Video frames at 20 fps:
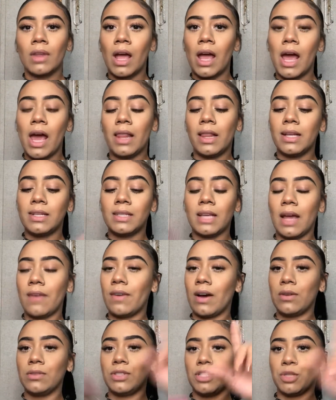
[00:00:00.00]
and let's say if
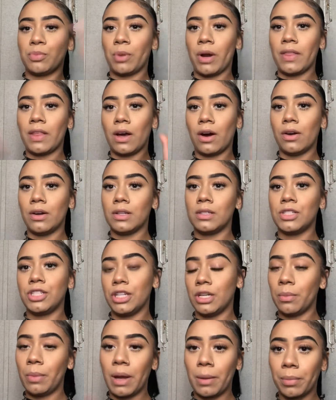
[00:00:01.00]
I was to spray that on a sheet
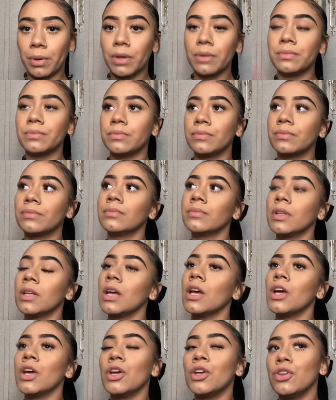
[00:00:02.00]
of paper,
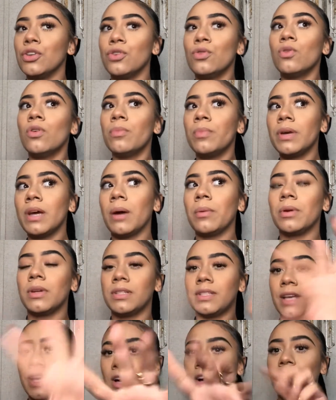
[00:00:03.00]
you will be able to
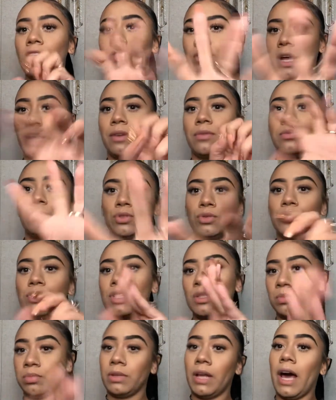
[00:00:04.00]
tell like through the
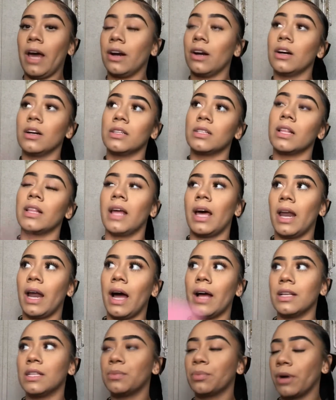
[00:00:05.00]
splatters that
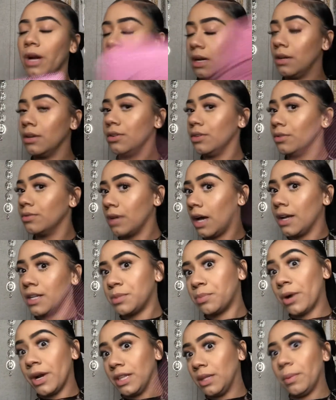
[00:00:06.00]
I sprayed
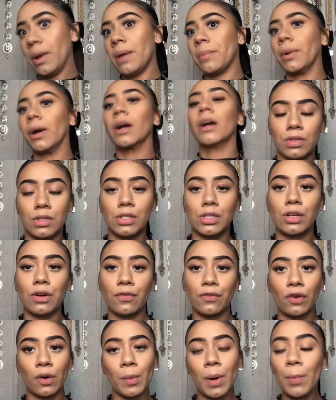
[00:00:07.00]
the paper. So
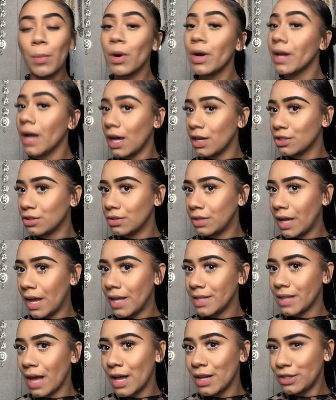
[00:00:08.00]
for my more natural
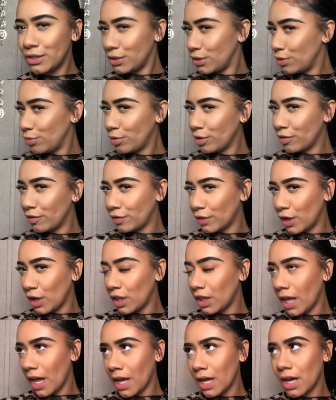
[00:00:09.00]
days, I do prefer
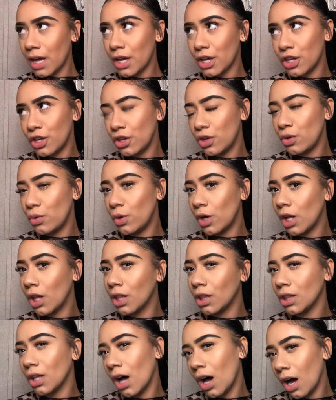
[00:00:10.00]
like a cute
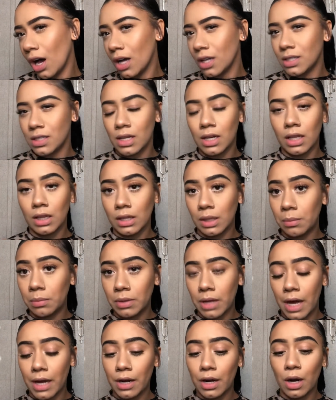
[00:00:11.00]
gloss and a lip
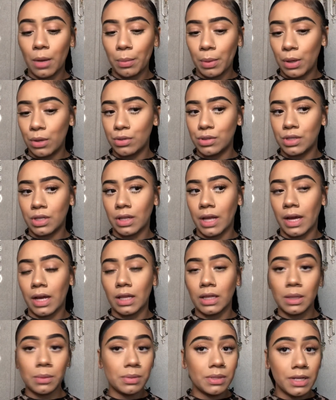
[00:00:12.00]
liner opposed to like a
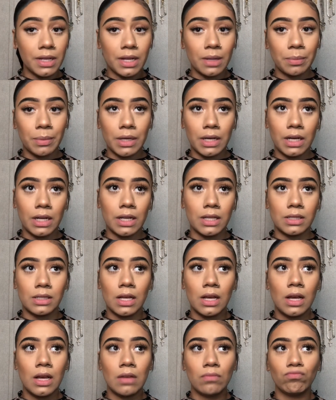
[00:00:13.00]
lipstick because
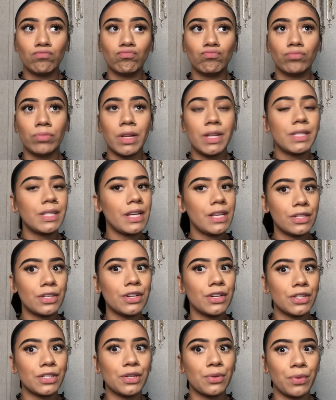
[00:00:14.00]
it's
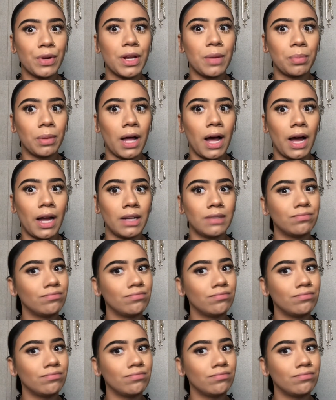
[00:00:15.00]
easier to reapply.